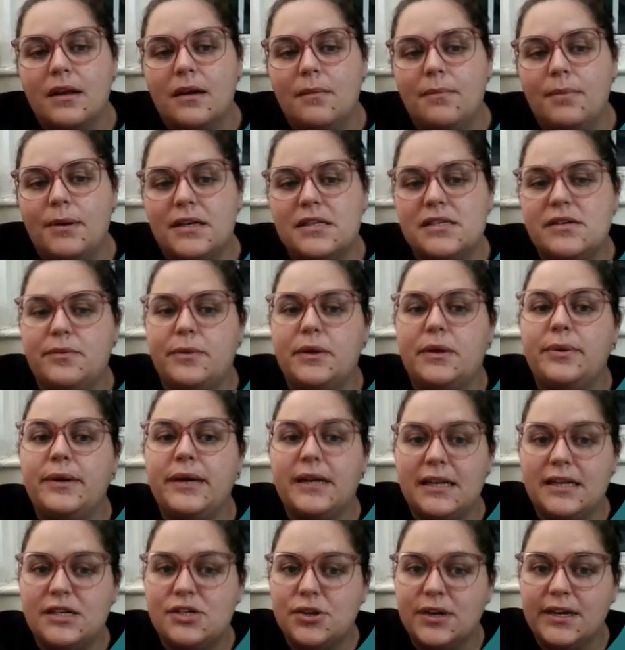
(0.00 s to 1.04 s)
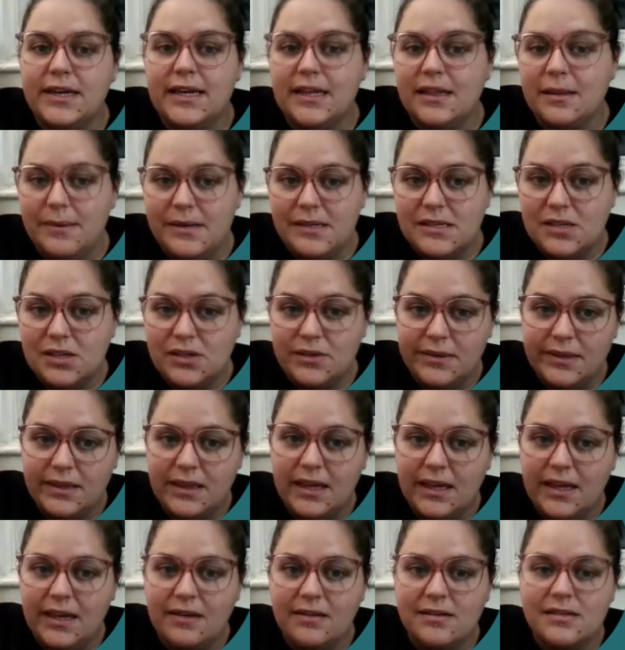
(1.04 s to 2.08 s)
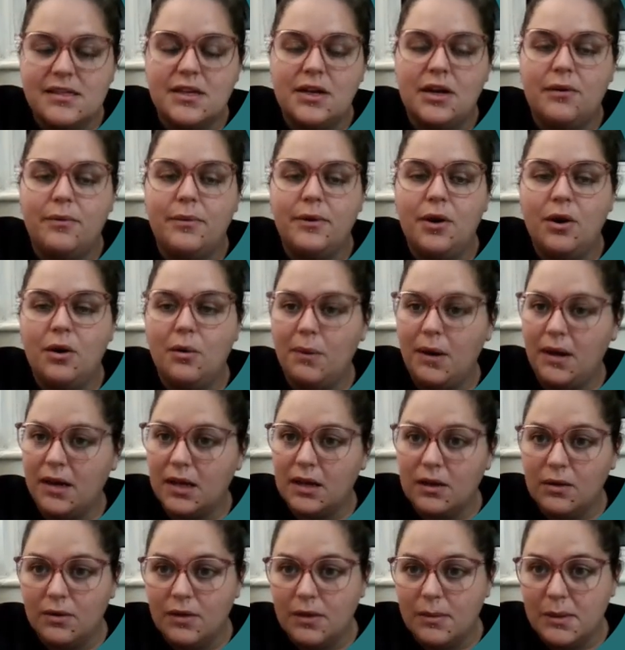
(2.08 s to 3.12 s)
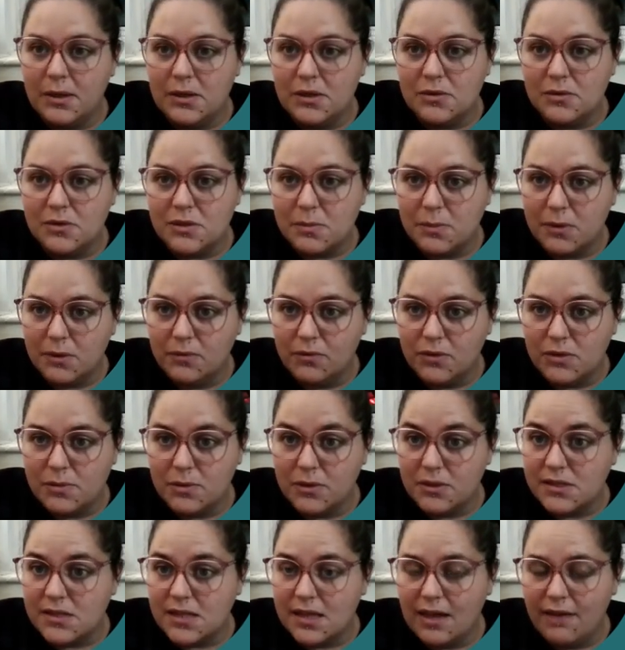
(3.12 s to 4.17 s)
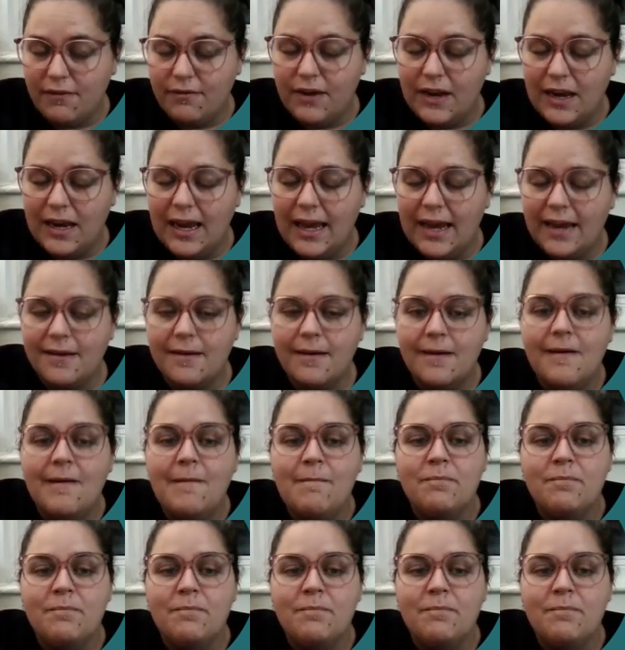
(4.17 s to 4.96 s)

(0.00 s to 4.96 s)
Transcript: Because if we're quickly tricking them into doing things, we're not working on the emotional response that they're feeling.